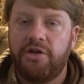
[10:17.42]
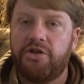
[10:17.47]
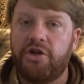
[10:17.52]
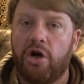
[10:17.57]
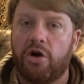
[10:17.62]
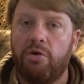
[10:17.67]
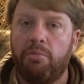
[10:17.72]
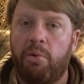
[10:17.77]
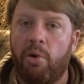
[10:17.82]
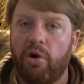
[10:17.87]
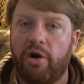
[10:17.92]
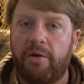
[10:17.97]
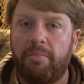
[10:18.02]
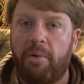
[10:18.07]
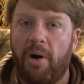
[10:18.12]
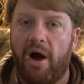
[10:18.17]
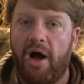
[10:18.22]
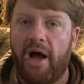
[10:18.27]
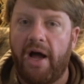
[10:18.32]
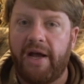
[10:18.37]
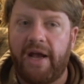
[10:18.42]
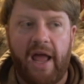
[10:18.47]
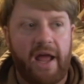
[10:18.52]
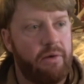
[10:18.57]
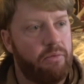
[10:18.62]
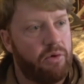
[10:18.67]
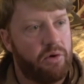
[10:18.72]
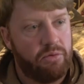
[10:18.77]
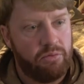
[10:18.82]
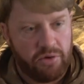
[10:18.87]
jungle porcupine. Hey,
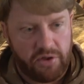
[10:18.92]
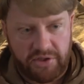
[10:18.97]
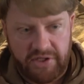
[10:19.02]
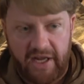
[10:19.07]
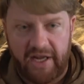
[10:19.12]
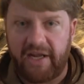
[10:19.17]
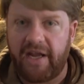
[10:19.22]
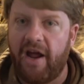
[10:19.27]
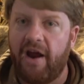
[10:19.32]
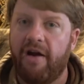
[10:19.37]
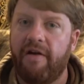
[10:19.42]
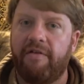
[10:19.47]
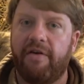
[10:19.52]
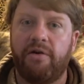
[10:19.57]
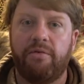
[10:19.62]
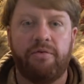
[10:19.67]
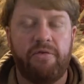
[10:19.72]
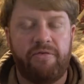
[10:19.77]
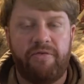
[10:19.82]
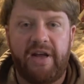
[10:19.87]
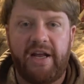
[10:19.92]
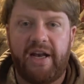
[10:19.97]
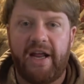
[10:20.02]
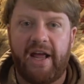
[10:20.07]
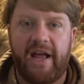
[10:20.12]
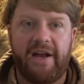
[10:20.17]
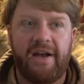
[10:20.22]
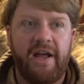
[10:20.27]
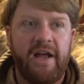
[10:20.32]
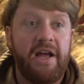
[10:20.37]
we're, we're taking care of it, we're
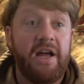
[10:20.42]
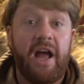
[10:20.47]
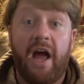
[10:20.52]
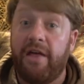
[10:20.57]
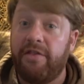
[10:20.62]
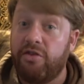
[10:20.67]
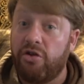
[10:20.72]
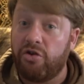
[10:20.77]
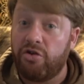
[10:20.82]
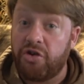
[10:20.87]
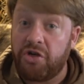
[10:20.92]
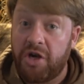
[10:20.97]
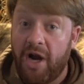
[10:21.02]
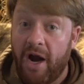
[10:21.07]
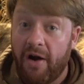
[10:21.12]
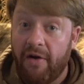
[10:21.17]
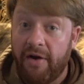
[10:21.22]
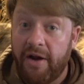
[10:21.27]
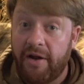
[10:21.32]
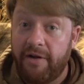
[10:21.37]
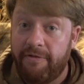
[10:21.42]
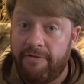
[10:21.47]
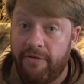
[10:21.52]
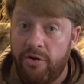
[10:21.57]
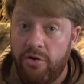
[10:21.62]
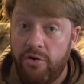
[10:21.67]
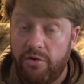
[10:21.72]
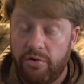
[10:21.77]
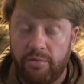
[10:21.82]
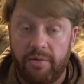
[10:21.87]
feeding it. And they're sharing
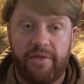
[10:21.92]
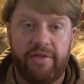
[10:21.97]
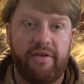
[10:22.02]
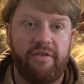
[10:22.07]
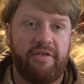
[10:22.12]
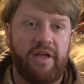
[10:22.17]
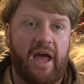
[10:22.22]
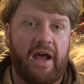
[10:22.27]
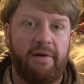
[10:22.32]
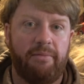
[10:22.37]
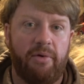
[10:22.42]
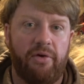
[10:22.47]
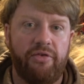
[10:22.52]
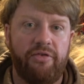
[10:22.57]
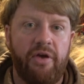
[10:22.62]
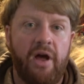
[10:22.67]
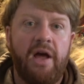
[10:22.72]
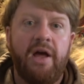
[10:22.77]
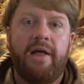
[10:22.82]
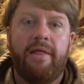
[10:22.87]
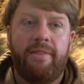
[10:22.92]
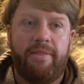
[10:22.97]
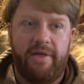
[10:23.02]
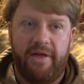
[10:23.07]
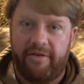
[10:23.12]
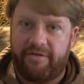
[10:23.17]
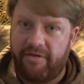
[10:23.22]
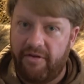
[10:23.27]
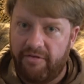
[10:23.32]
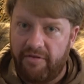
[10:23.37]
food with these animals.
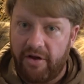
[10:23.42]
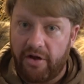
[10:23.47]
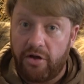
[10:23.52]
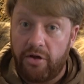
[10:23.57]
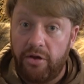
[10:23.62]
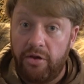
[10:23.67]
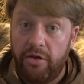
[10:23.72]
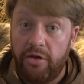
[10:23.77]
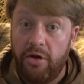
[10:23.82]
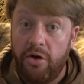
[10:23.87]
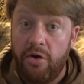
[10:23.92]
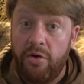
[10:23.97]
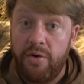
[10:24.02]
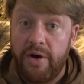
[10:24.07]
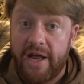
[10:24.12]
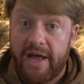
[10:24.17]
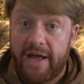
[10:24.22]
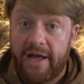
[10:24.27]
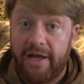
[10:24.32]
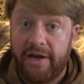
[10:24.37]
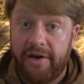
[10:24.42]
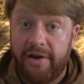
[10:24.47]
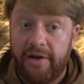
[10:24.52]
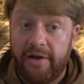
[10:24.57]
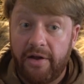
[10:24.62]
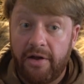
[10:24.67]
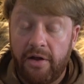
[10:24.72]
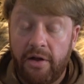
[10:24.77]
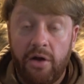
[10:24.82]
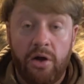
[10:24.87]
This is included
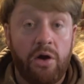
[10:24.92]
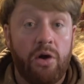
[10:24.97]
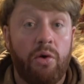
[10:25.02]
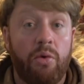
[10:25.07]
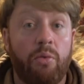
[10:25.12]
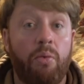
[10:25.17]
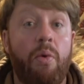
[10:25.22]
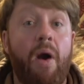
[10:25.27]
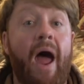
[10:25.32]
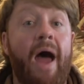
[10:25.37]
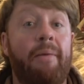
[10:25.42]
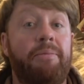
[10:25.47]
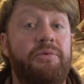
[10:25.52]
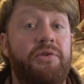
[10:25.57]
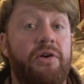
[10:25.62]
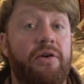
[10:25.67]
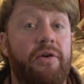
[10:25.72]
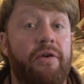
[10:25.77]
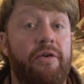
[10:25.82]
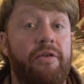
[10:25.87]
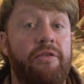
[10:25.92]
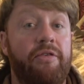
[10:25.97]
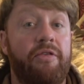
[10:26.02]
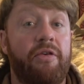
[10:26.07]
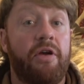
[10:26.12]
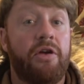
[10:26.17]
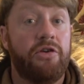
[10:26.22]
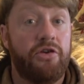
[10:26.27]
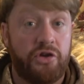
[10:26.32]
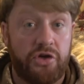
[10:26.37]
raptors,
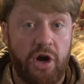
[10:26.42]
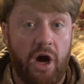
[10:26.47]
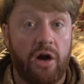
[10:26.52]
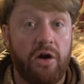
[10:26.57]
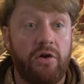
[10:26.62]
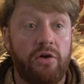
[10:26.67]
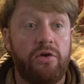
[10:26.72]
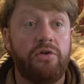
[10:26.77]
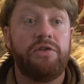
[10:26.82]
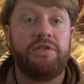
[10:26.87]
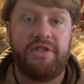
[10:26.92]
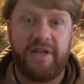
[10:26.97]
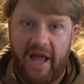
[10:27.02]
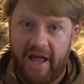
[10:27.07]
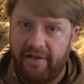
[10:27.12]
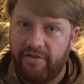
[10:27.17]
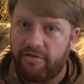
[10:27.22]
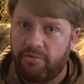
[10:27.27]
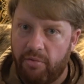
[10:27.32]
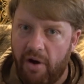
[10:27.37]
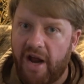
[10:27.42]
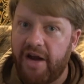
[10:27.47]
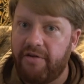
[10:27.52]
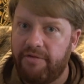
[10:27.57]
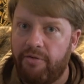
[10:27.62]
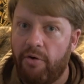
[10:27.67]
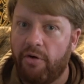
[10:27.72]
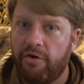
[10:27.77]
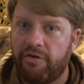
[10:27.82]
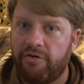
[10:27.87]
jungle, dense
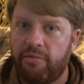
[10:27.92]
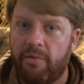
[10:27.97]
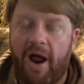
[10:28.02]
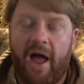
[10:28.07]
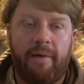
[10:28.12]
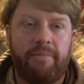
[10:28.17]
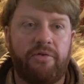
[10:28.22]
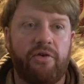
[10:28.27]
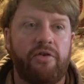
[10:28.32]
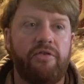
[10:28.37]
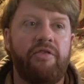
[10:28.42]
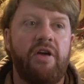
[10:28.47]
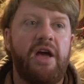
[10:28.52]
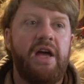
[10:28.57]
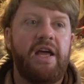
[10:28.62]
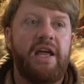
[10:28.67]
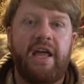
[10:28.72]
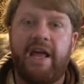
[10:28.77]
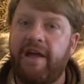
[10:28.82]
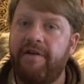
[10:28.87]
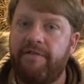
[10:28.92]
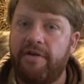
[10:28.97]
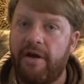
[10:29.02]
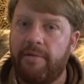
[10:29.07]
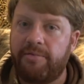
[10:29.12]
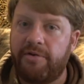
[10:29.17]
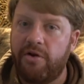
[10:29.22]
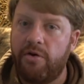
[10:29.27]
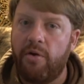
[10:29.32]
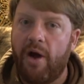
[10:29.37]
rainforest raptors, even
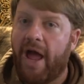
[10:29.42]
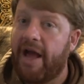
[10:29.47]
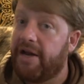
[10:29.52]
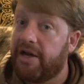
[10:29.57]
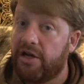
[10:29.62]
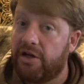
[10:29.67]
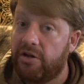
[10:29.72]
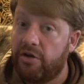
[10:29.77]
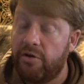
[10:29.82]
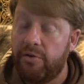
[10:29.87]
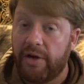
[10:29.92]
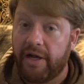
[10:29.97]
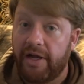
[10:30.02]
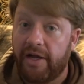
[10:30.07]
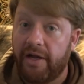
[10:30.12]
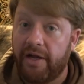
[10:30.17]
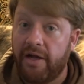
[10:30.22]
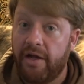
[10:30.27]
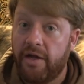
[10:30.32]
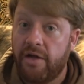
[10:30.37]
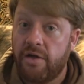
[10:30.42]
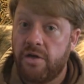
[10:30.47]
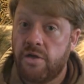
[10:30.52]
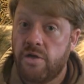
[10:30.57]
up to and including